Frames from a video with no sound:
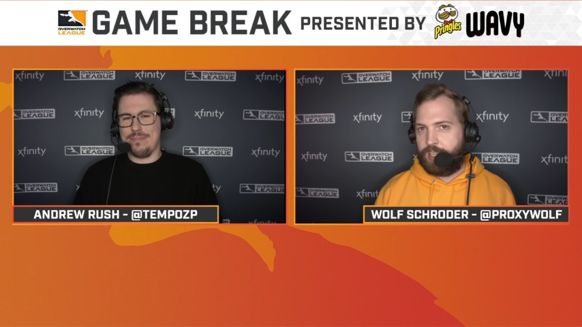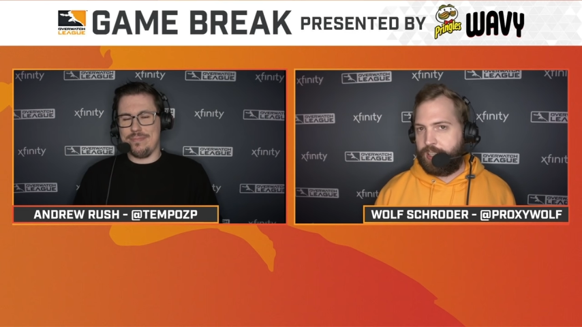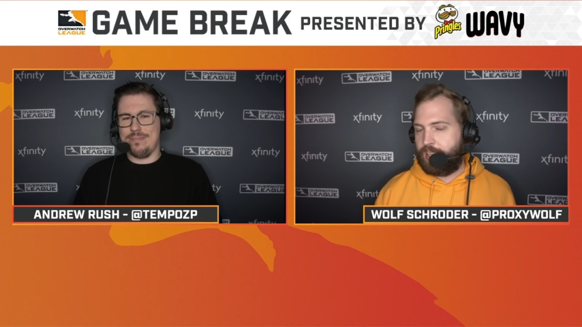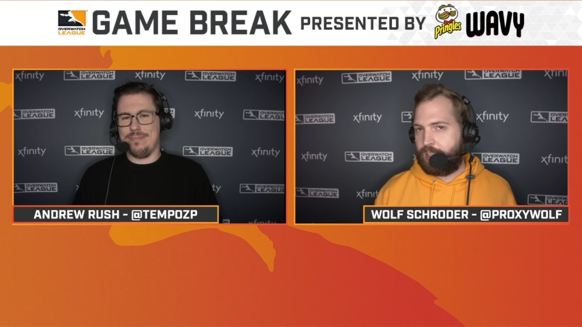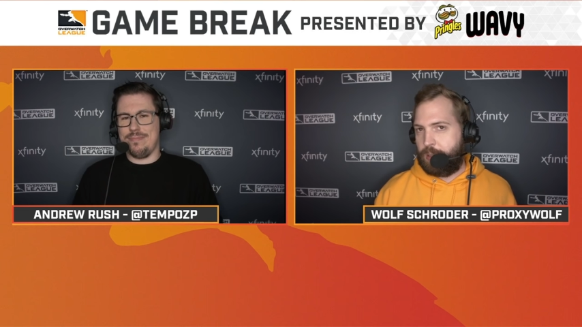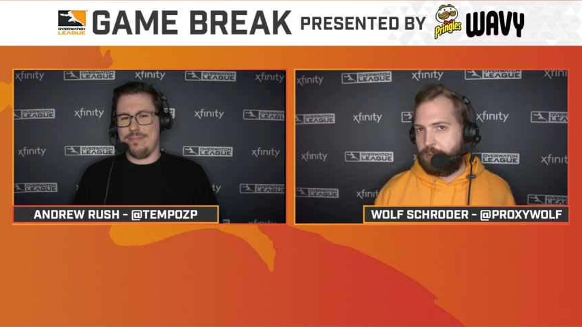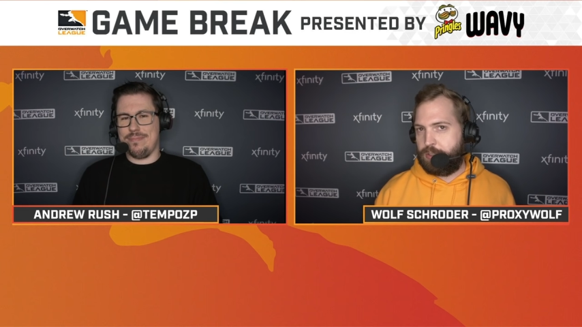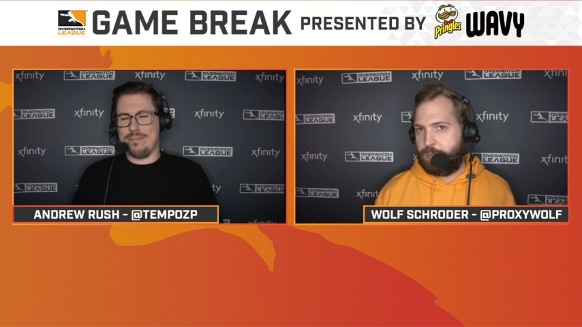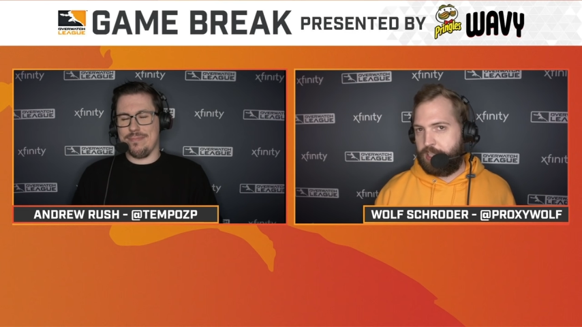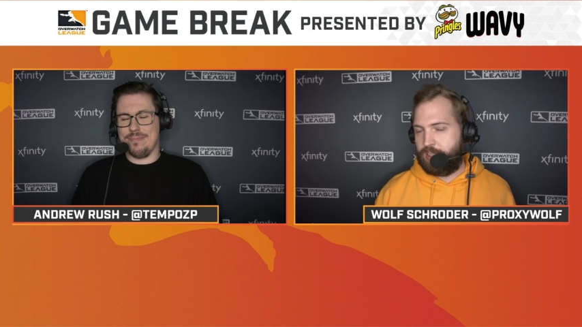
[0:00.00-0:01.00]
Speaker 1: I think that
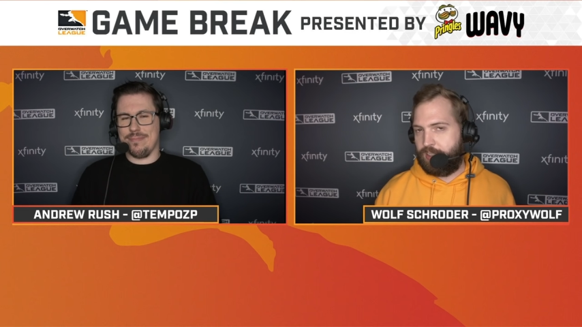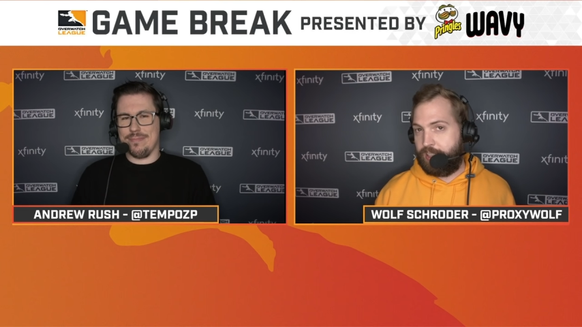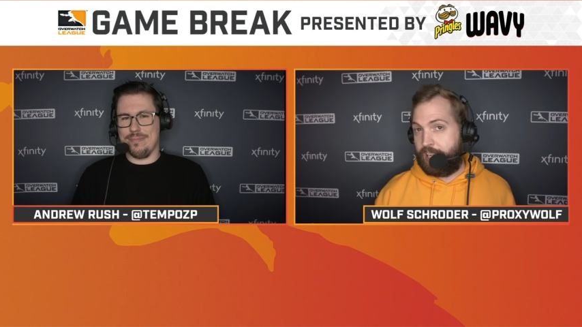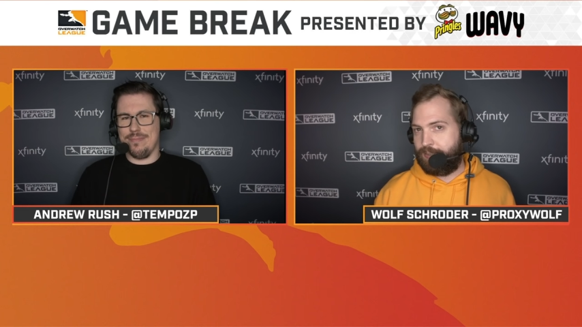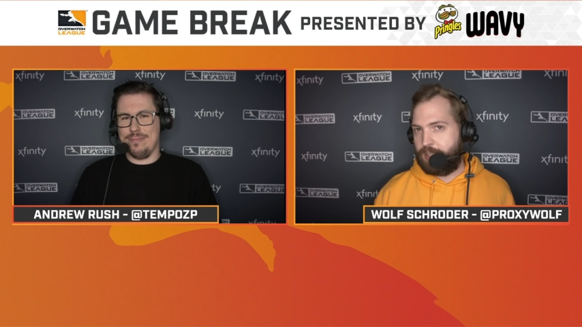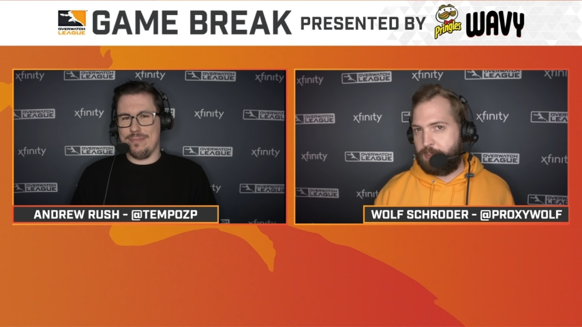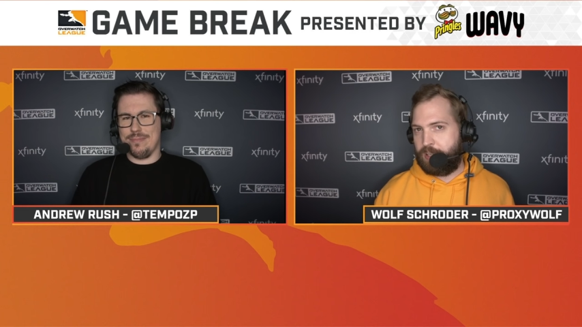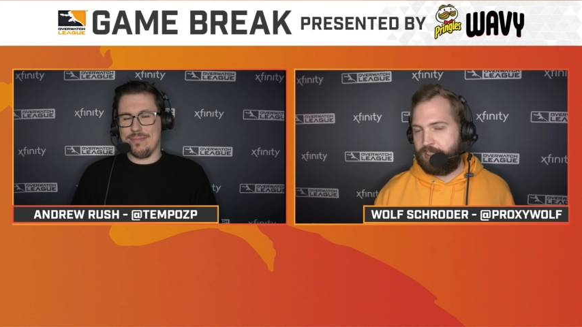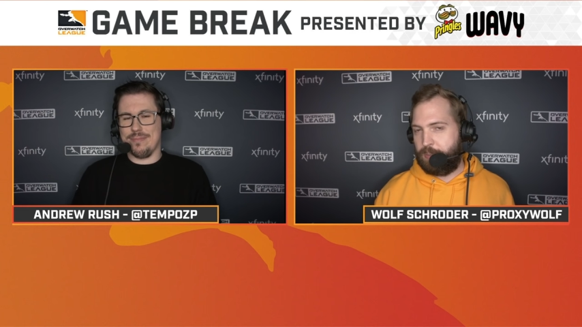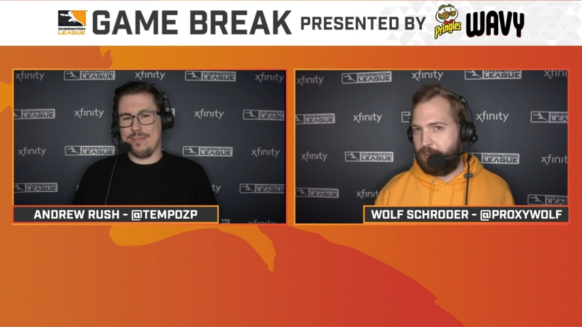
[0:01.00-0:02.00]
comes from just a lack of
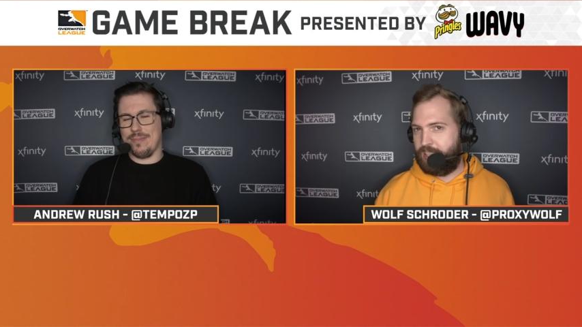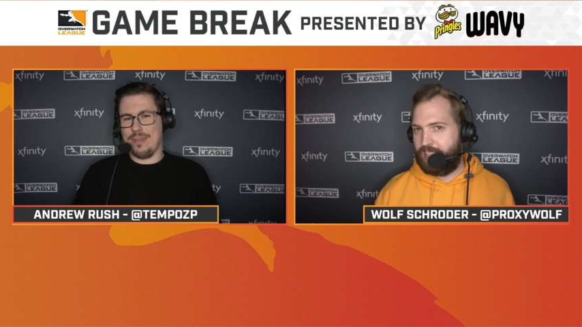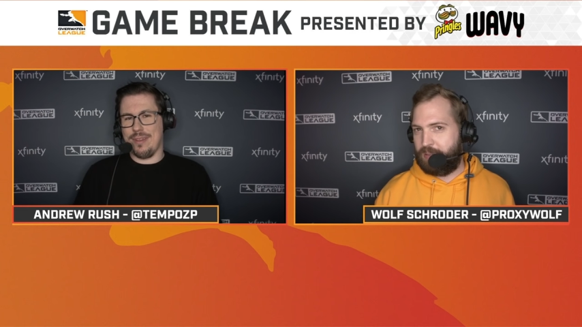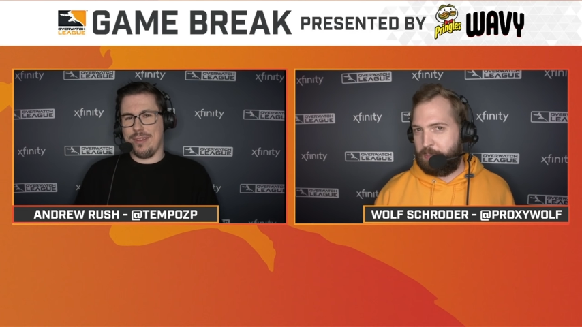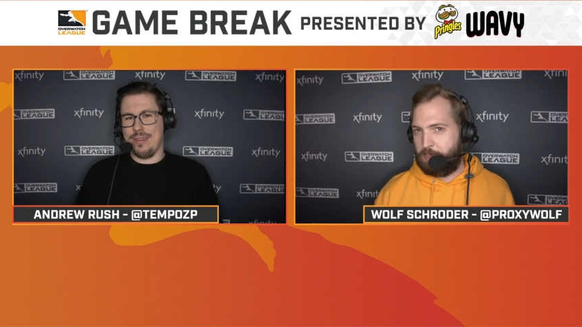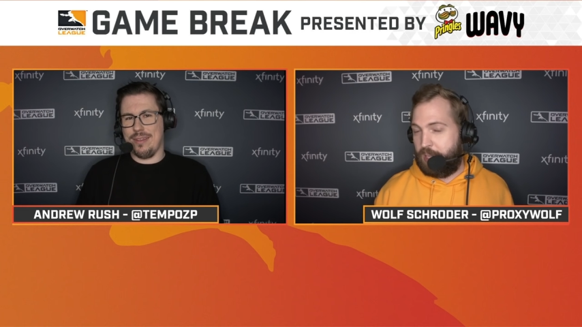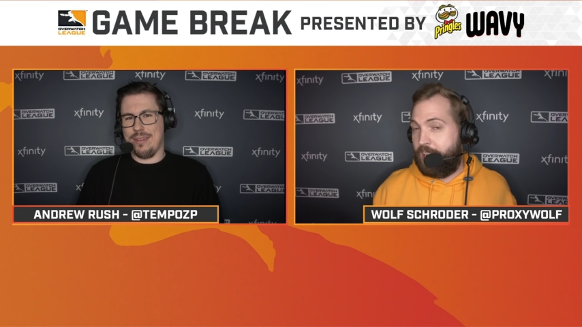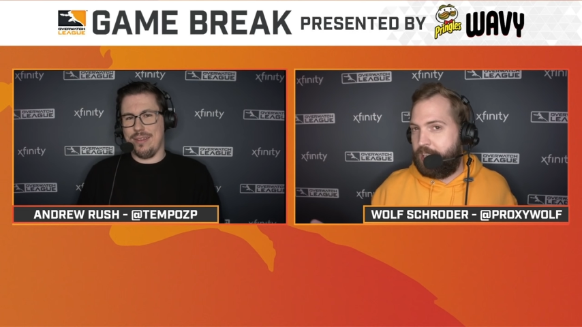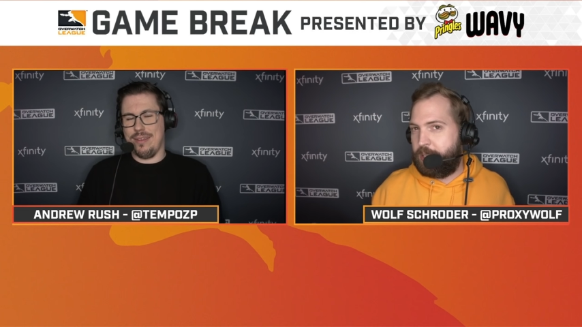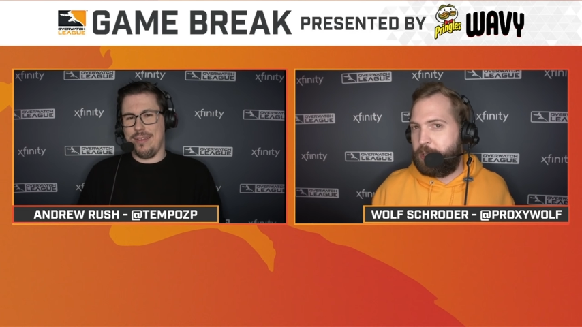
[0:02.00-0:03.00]
experience on playing
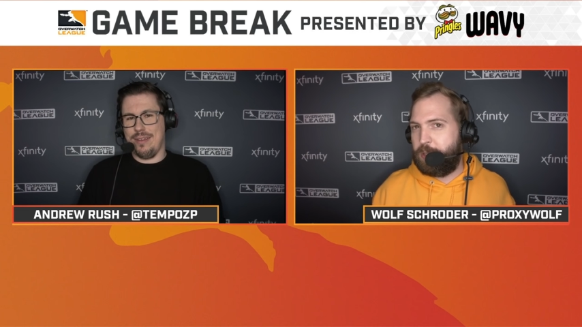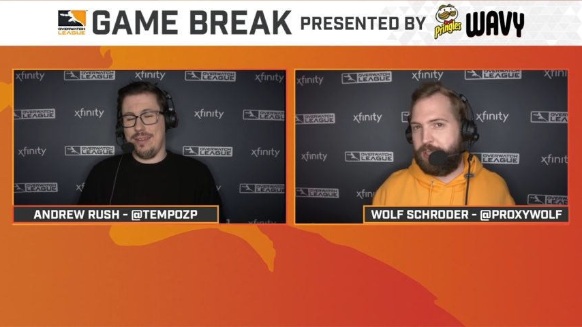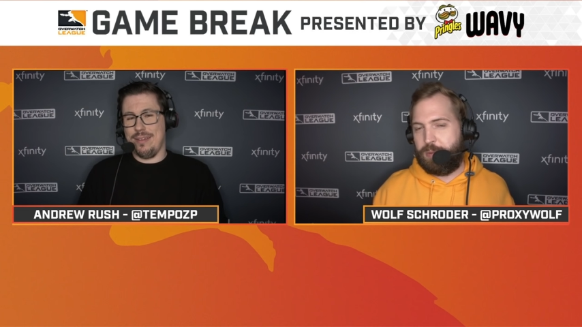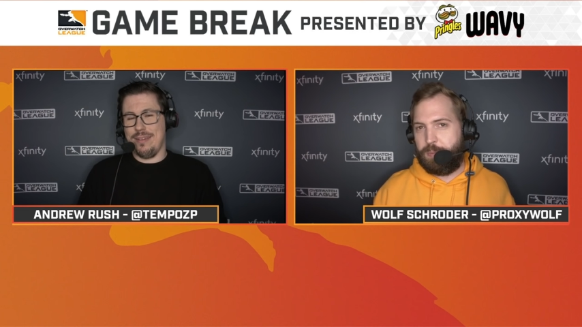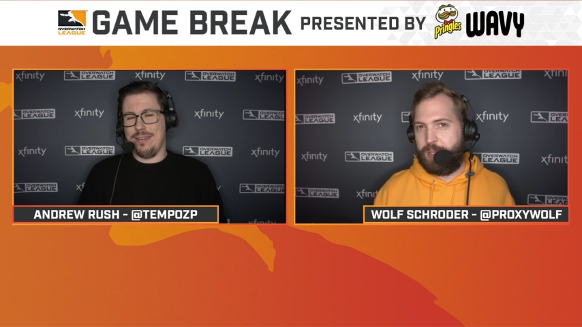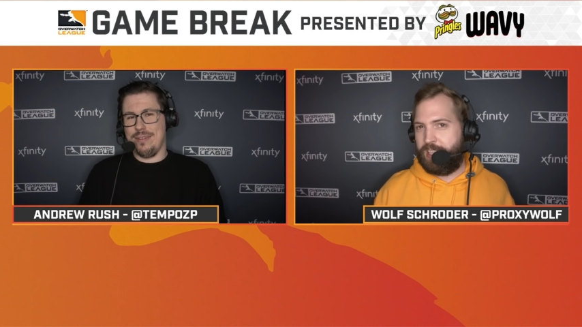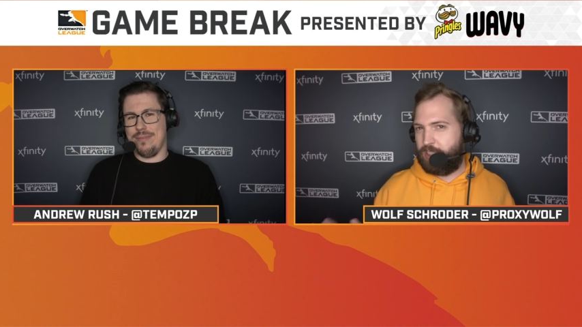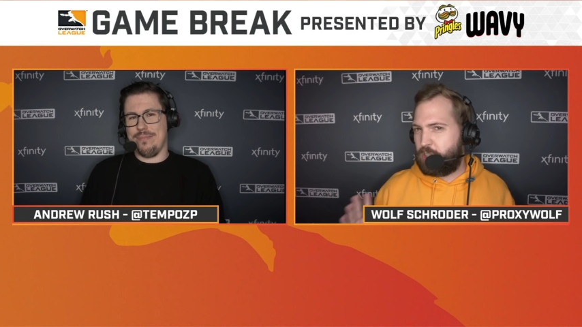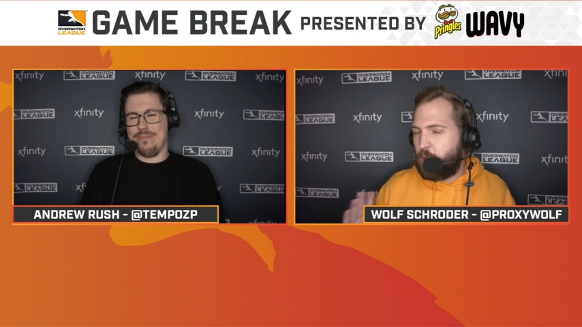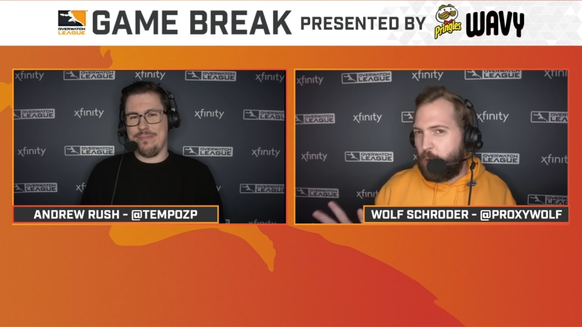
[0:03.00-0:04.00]
tank heroes and
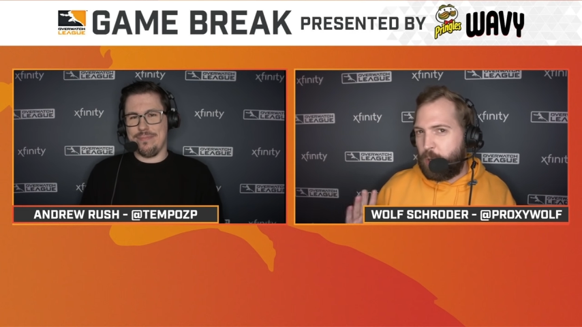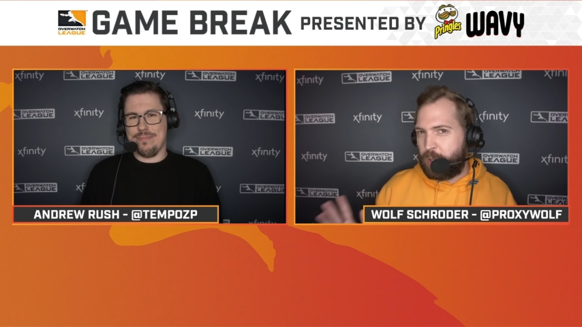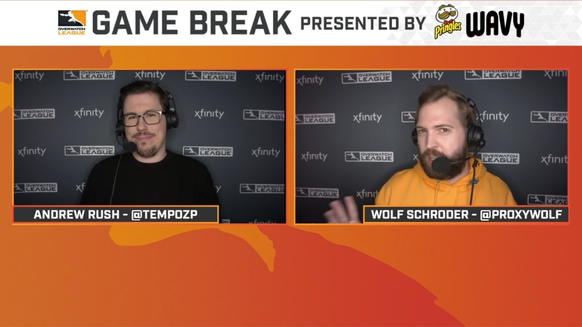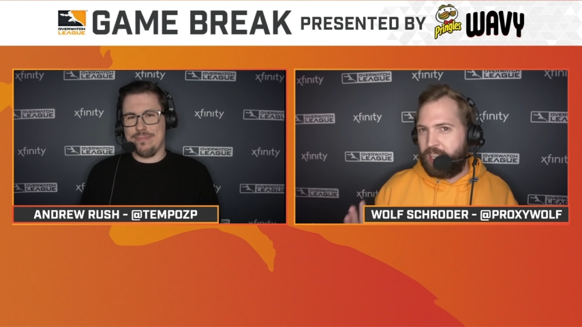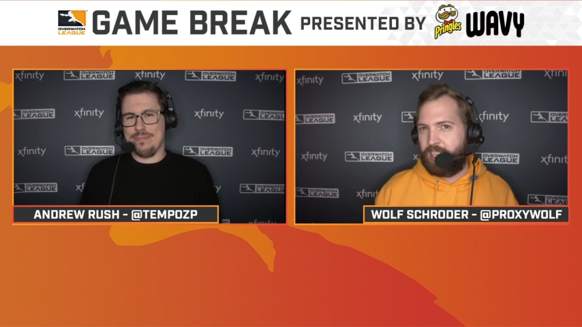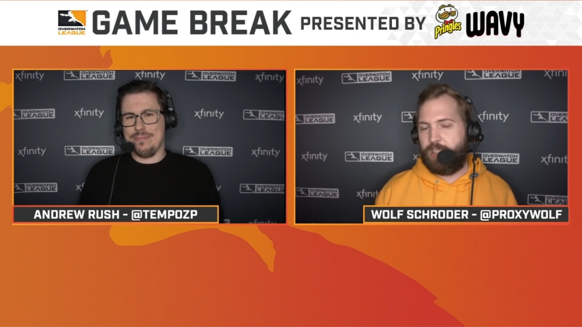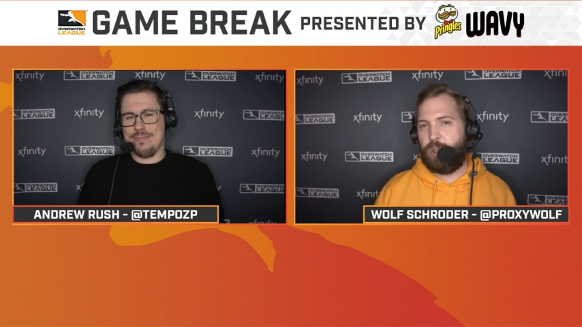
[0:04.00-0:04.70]
being a stall